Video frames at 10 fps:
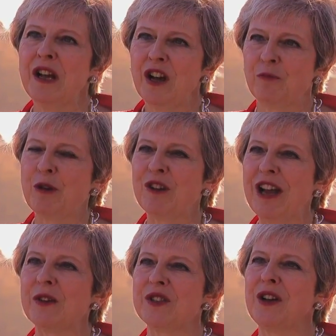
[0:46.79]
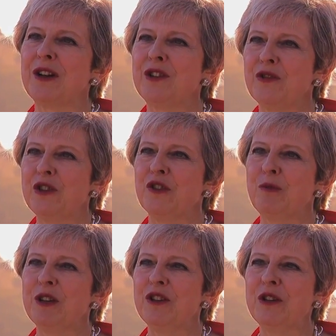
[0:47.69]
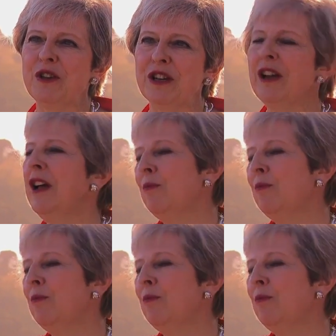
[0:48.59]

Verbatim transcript: of Britain outside the European Union.